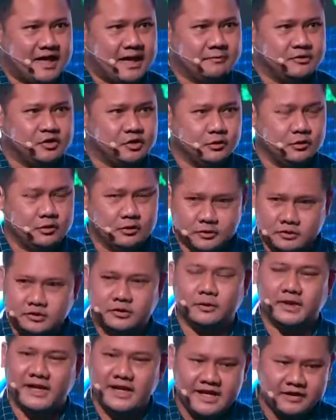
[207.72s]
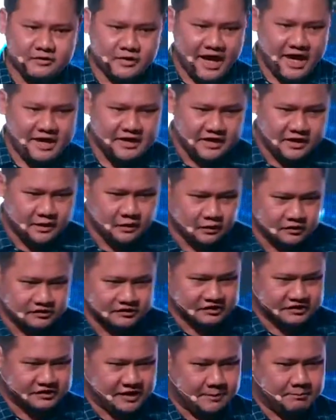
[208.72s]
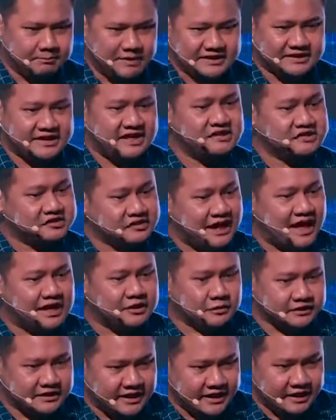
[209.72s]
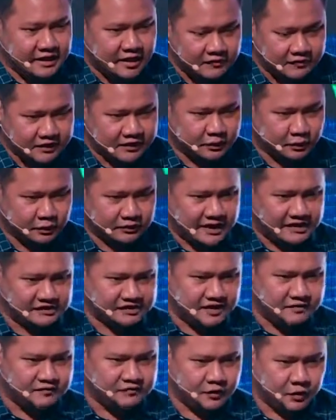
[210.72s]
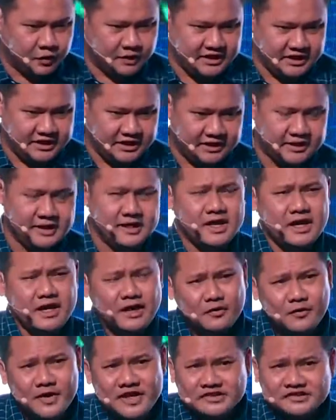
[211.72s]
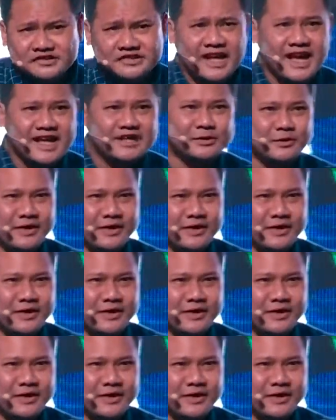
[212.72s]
time to really drive the ecosystem, but things start to take off in 2014. We start